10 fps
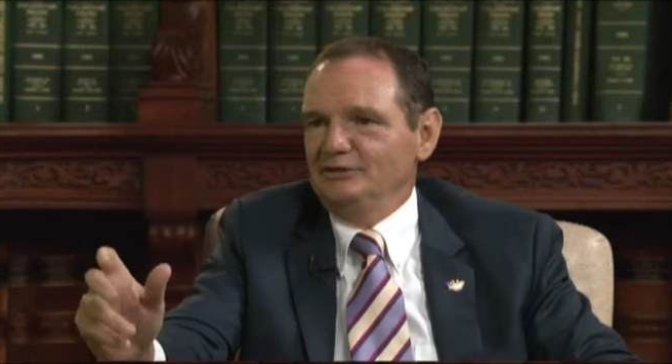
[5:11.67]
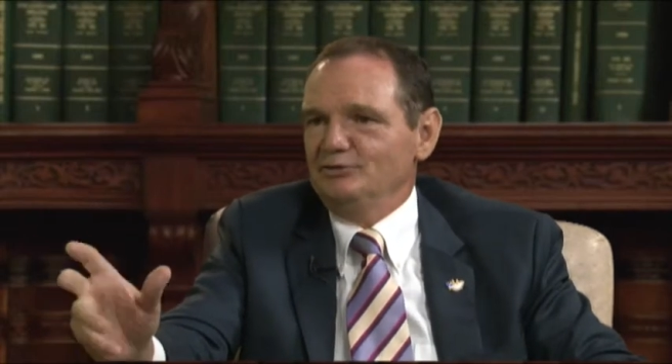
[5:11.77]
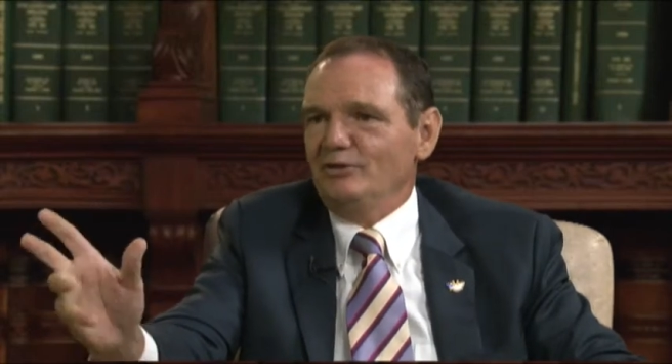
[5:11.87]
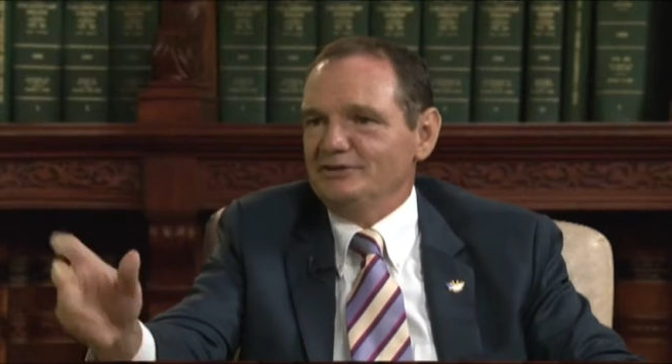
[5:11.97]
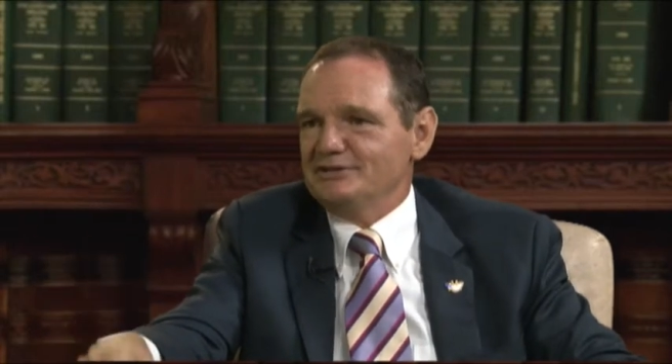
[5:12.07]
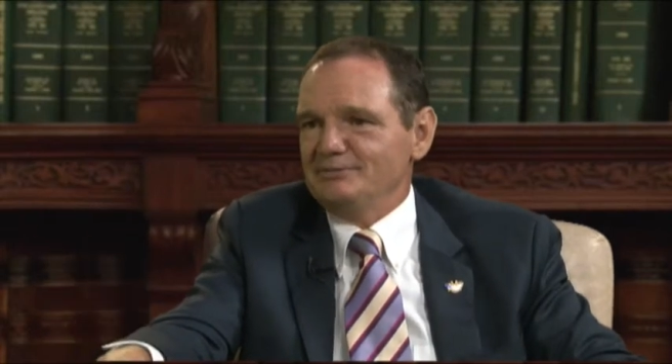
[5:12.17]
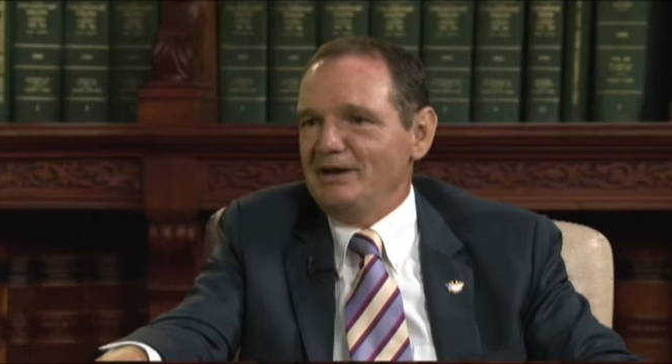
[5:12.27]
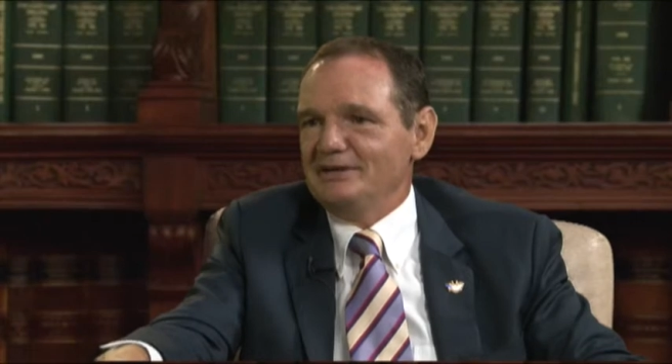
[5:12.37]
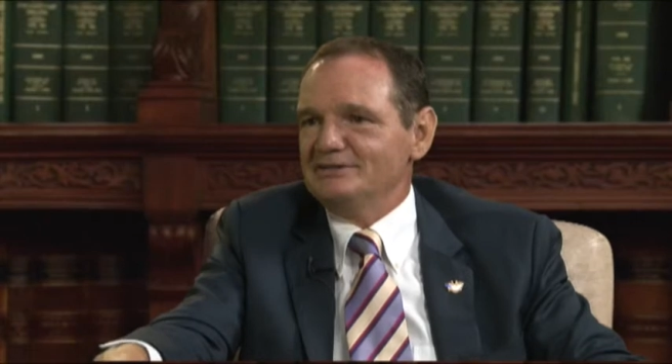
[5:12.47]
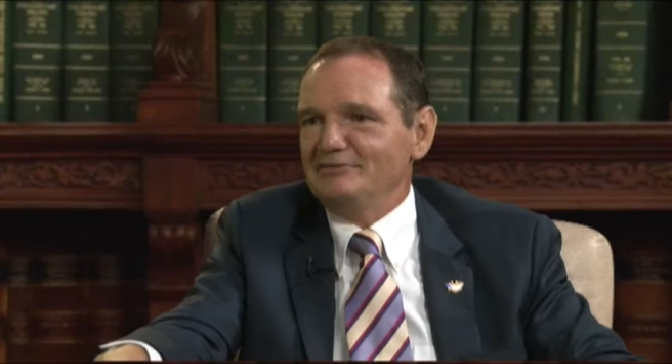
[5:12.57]
twice as
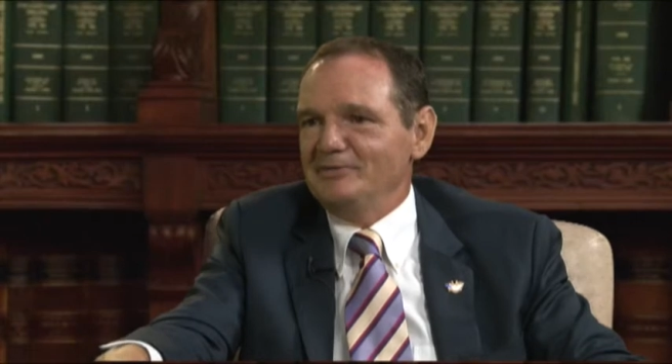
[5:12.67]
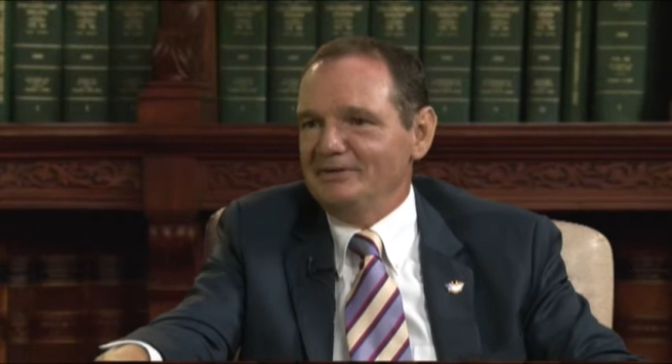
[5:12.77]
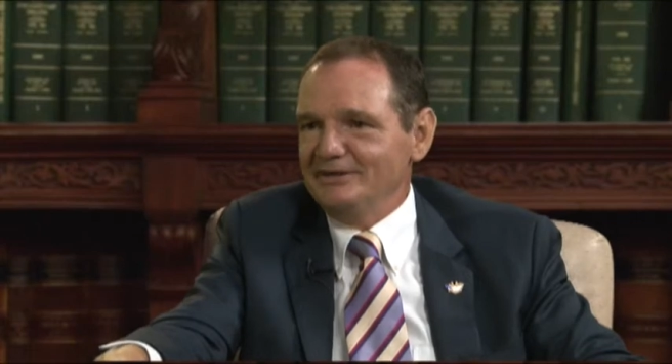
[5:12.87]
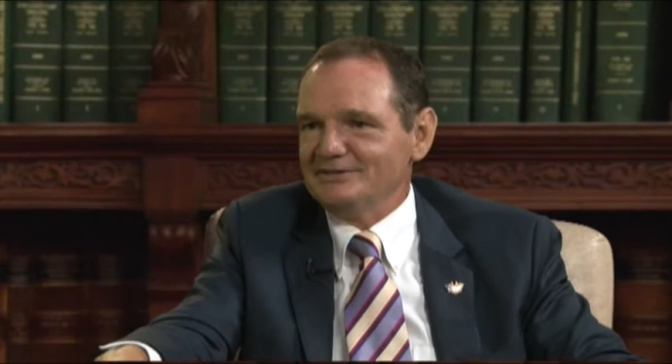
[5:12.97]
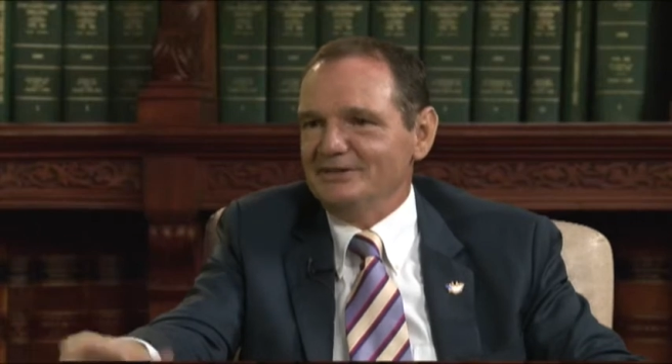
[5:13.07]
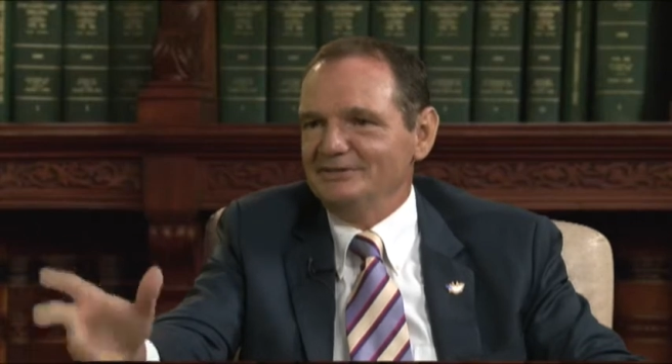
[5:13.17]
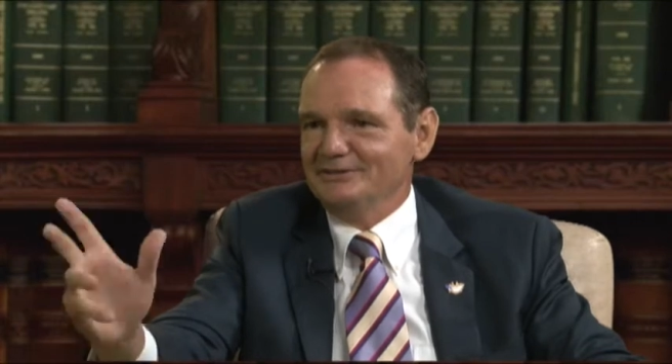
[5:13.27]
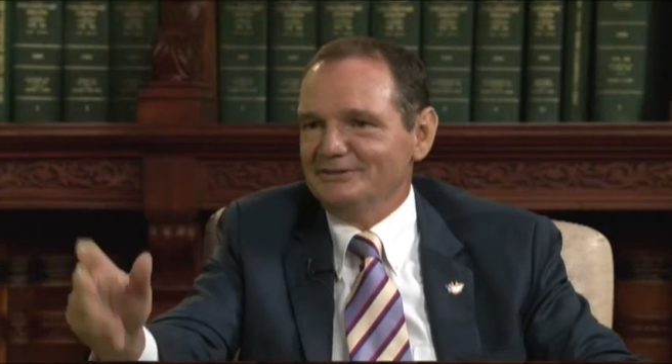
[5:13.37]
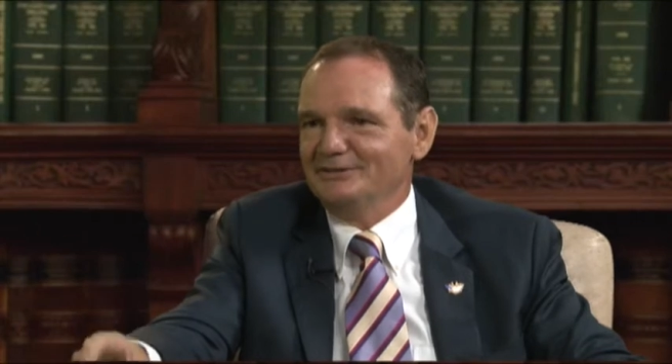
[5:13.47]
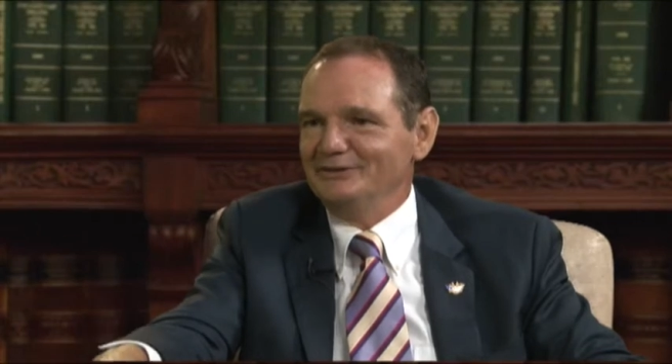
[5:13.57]
smart as everybody else, so
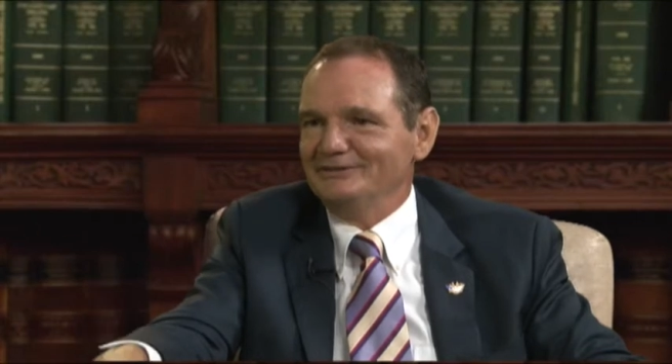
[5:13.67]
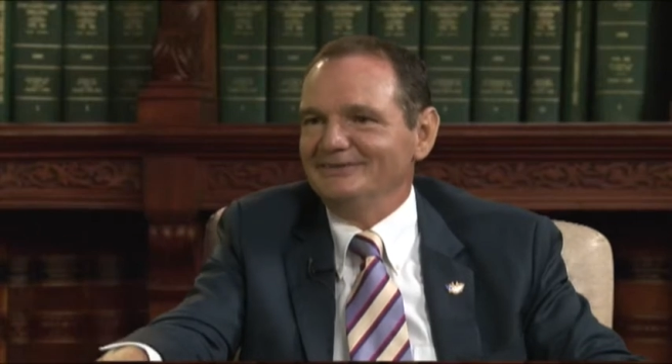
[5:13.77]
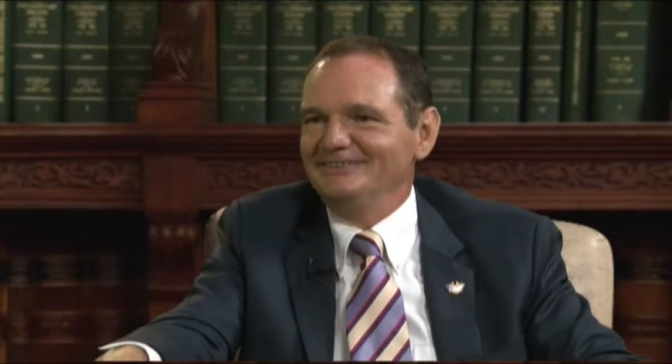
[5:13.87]
it's good.